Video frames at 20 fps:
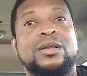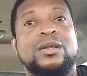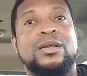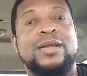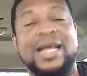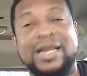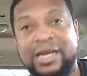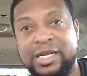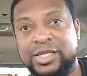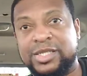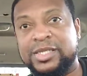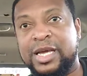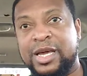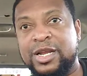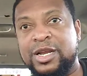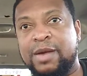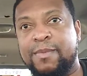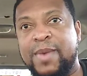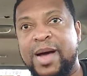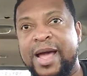Let this stick
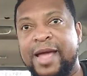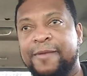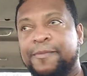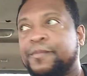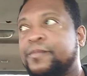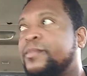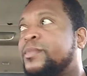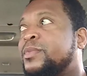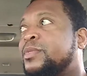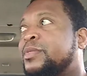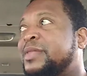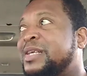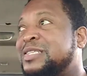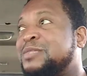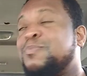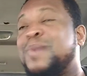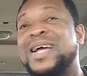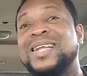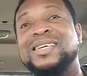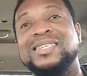in your mind. This
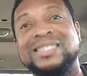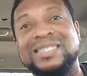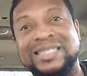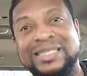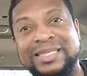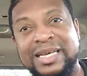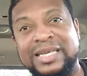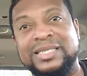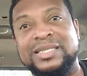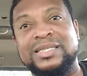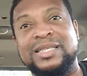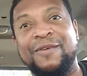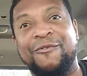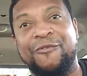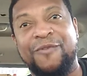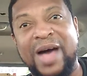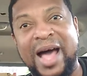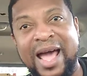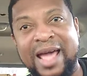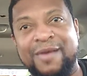man is
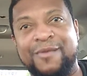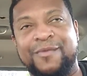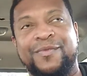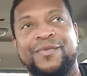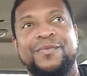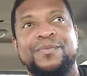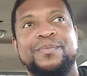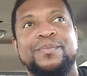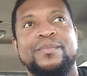65.